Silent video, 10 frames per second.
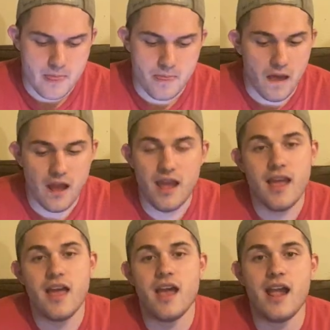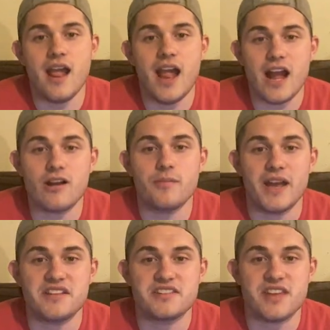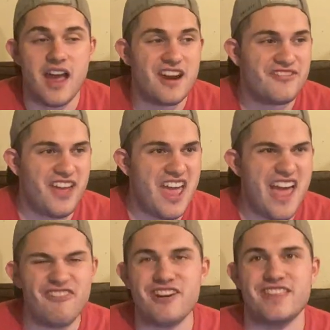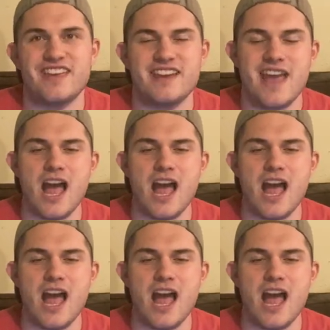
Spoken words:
The acrobats, out of everything,